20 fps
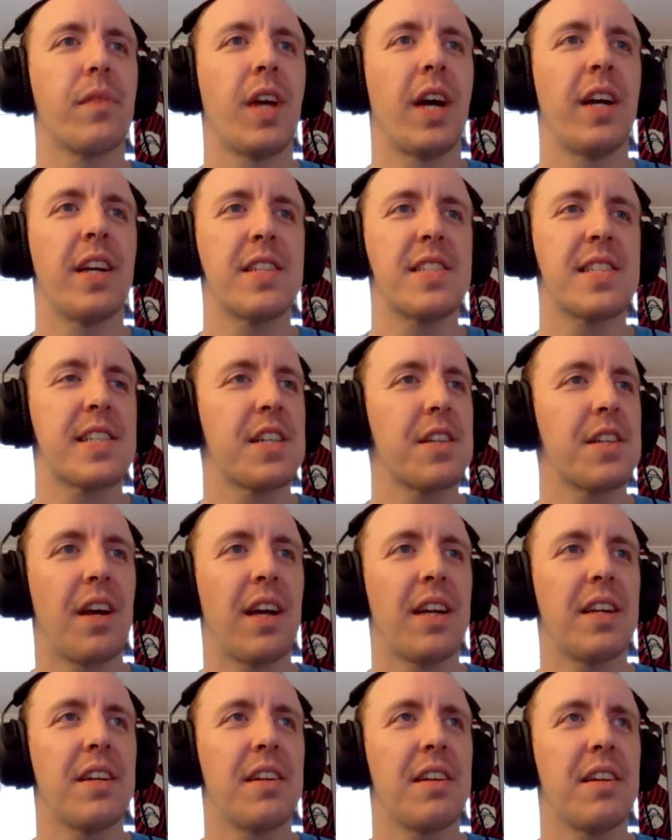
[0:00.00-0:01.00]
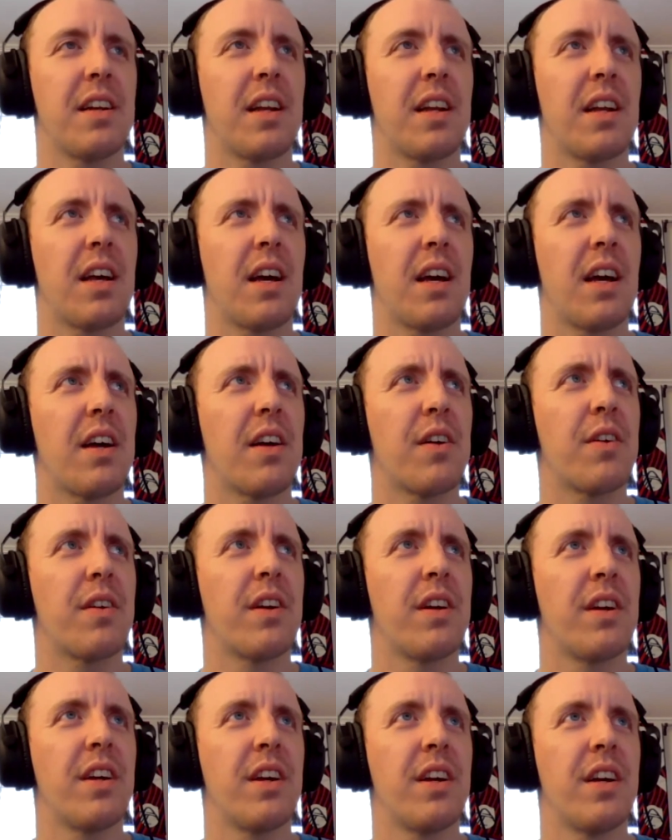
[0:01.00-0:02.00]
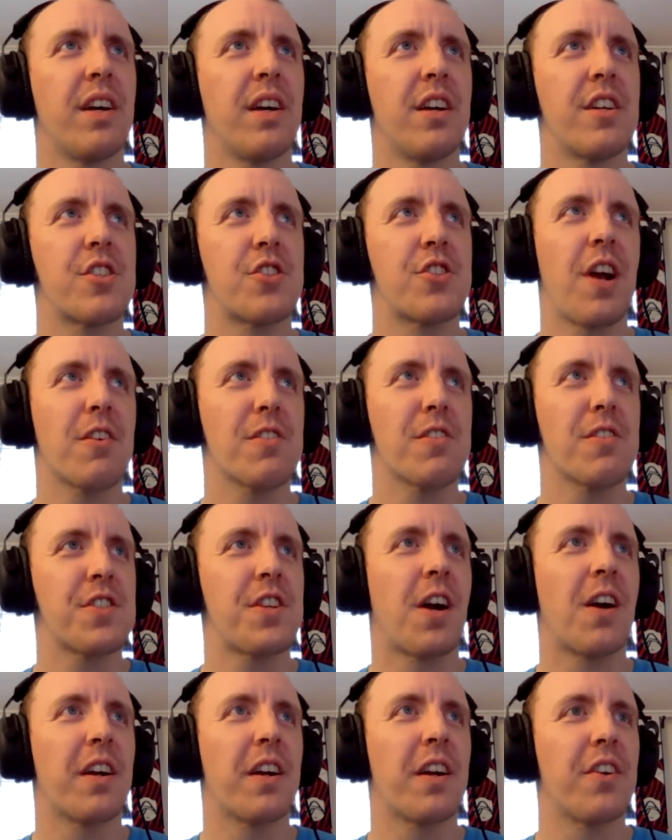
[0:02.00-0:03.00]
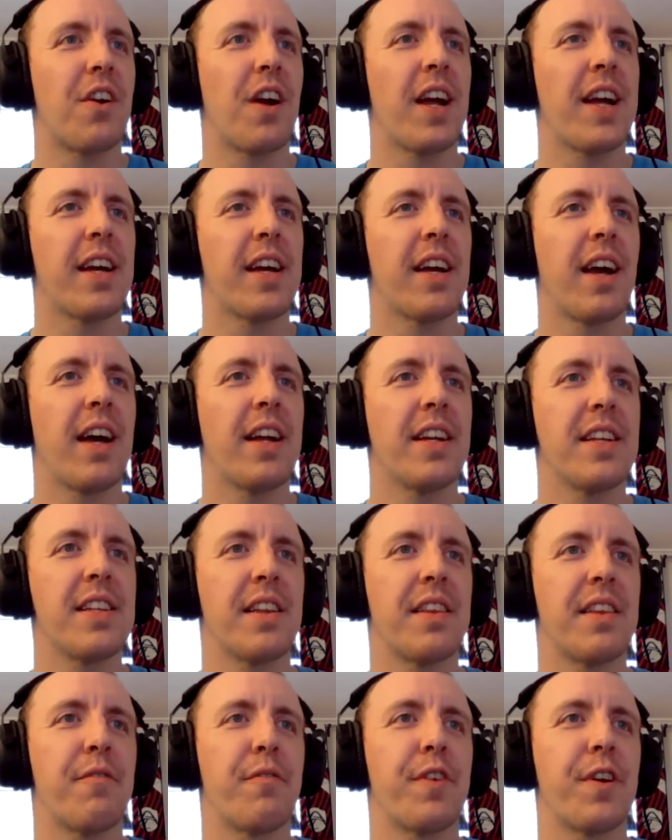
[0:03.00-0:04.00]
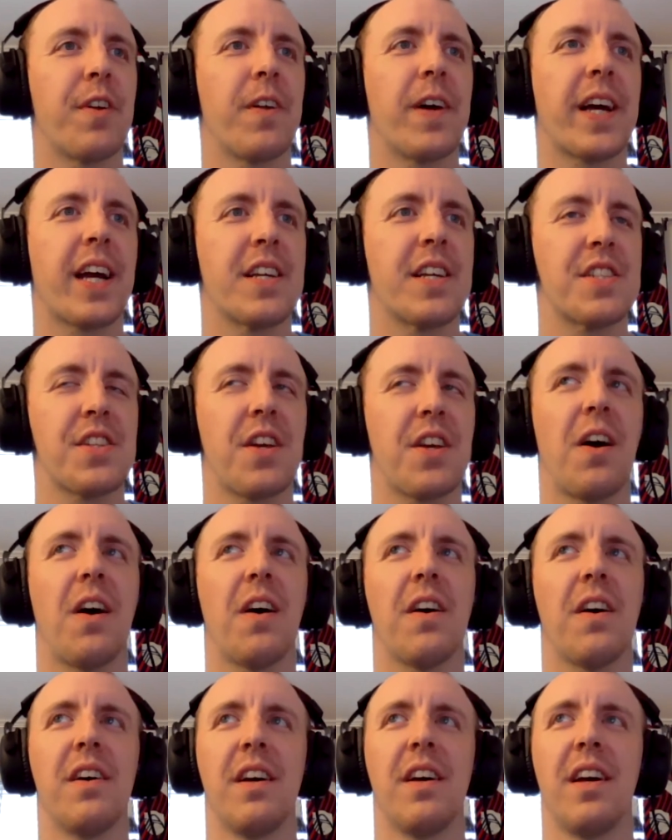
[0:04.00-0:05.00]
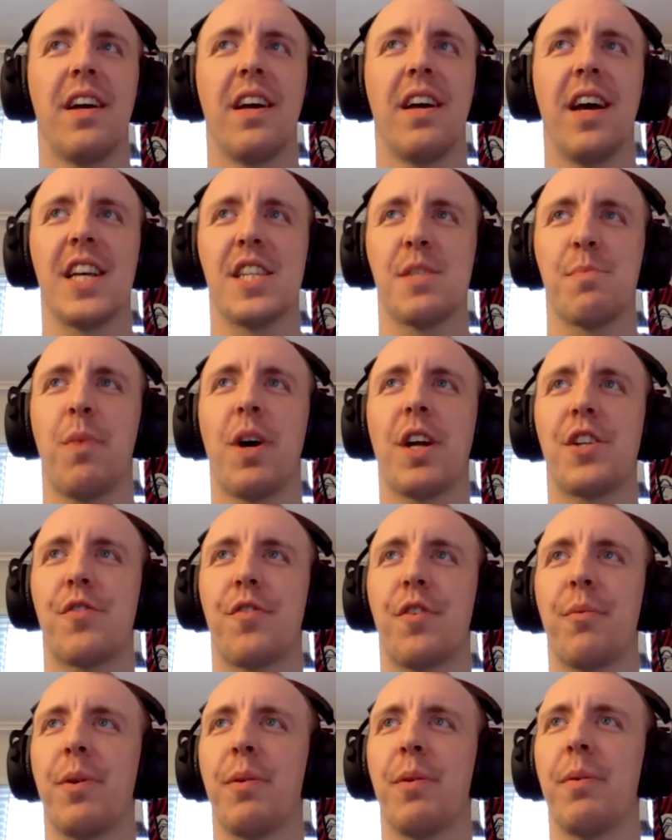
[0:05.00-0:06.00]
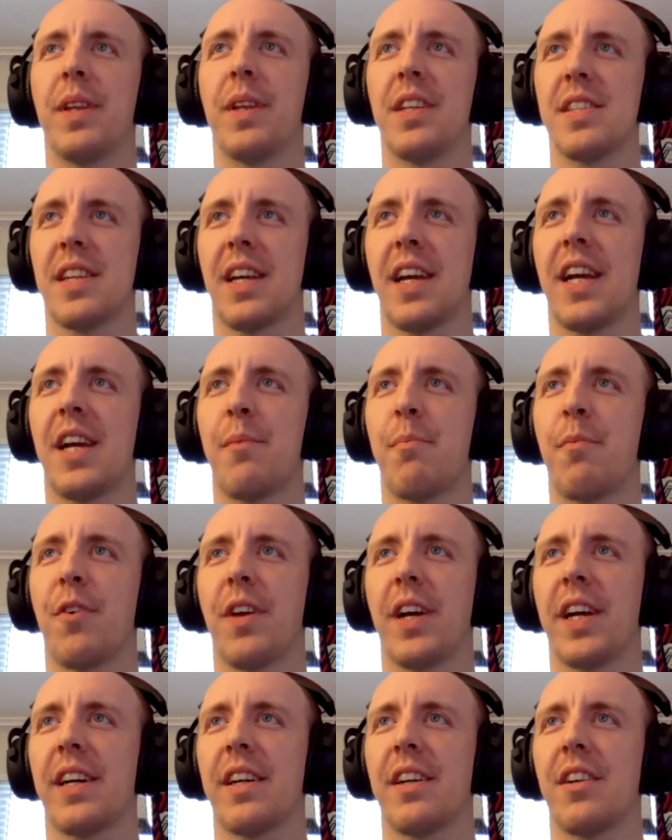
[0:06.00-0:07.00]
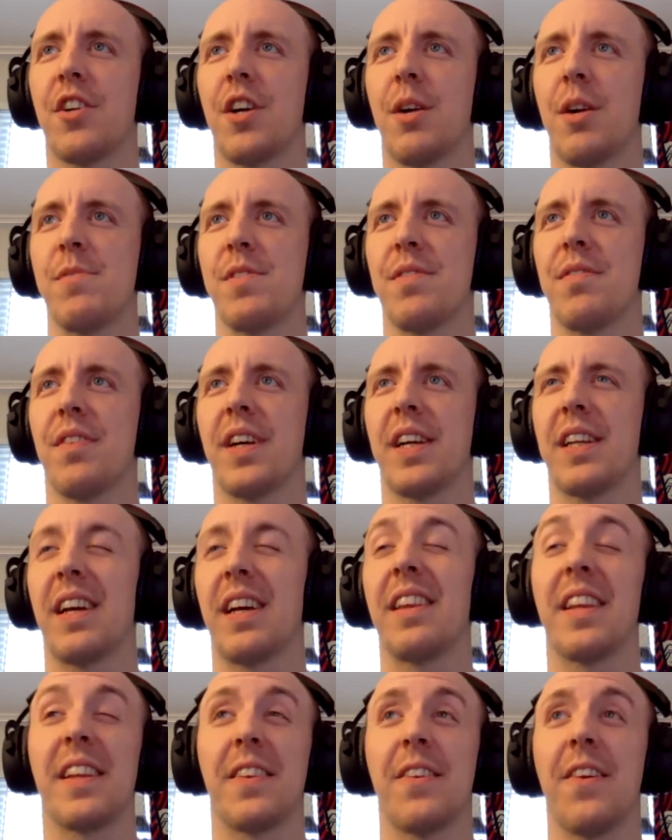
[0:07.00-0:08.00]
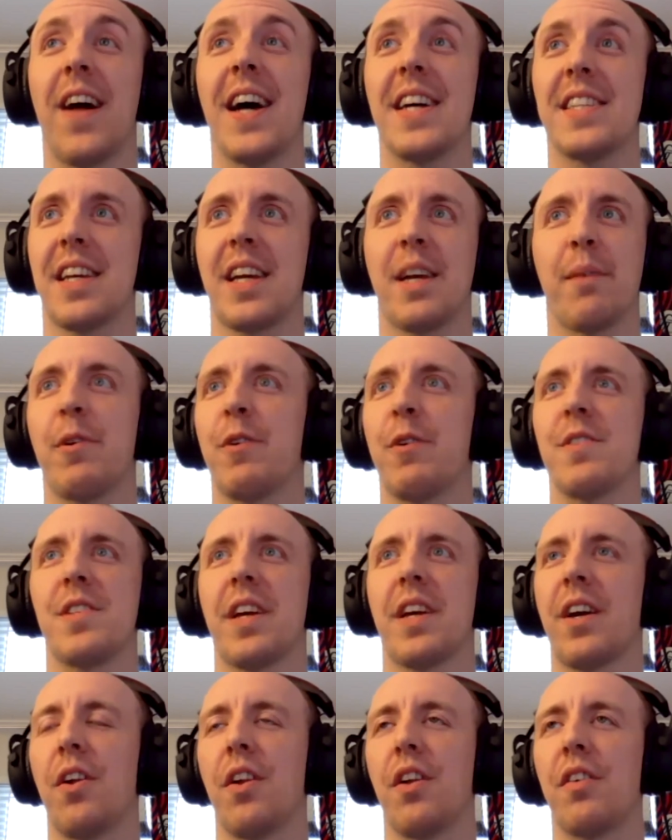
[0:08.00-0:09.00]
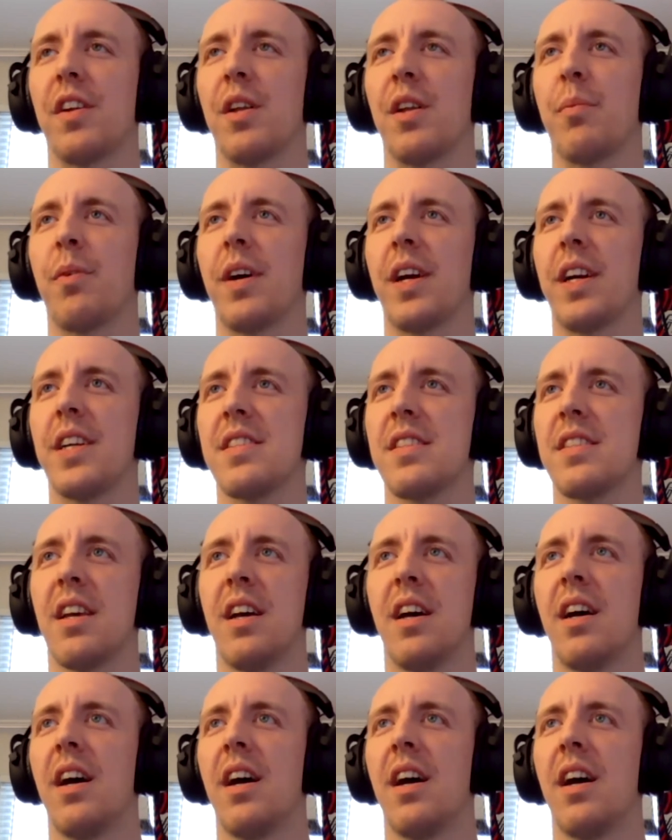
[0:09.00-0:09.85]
I didn't see, I didn't, Stroud started, right? I didn't feel like I saw as much from him in this game, or like in terms of like I think the last game he was like all over the place.